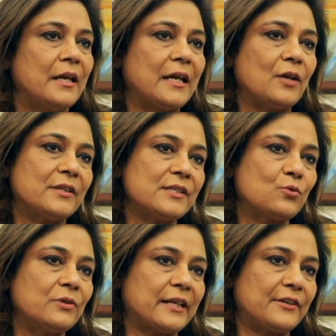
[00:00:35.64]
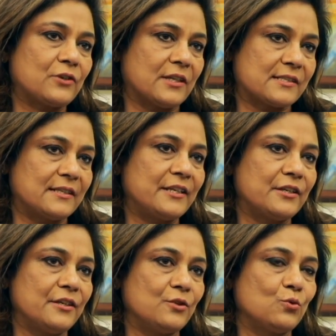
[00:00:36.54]
Now this could get
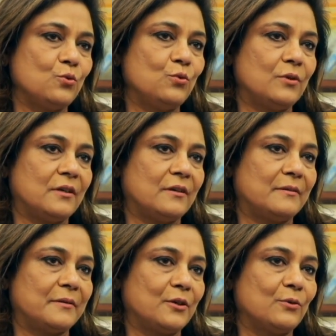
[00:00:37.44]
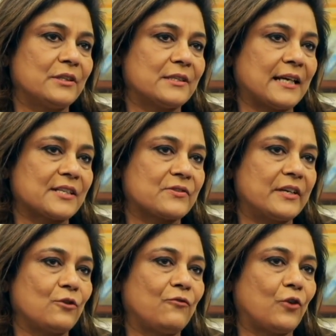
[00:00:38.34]
translated into the tax
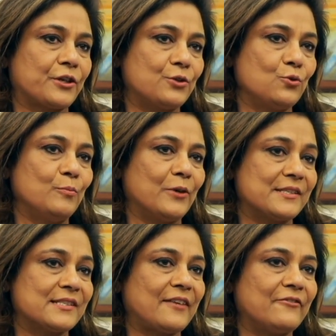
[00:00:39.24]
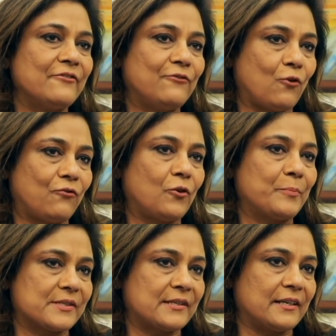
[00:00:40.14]
rate of
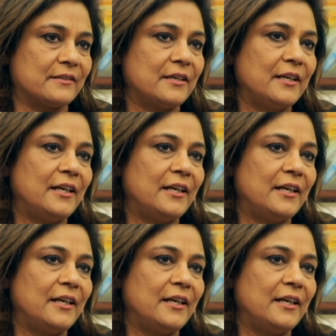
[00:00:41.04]
42.744%